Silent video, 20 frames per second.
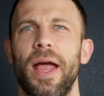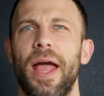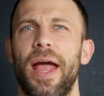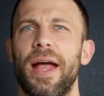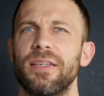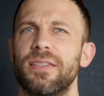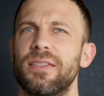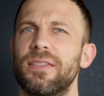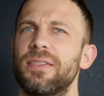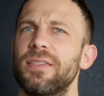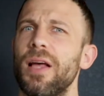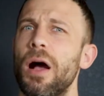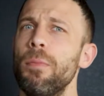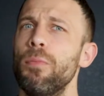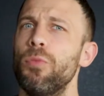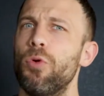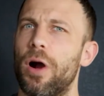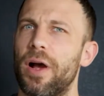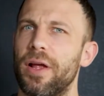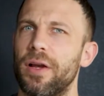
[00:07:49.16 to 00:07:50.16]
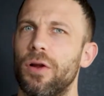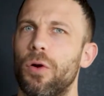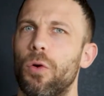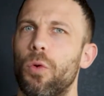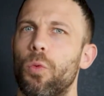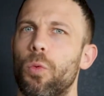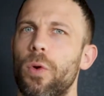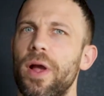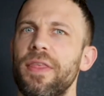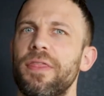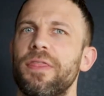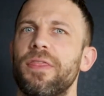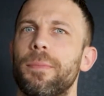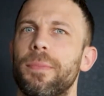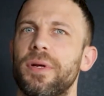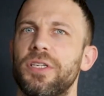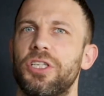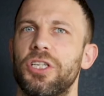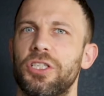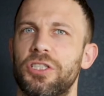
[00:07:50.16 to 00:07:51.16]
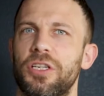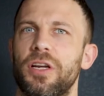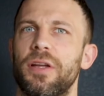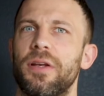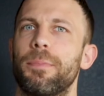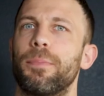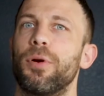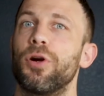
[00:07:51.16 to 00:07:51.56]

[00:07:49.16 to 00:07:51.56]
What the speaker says: As someone with the magician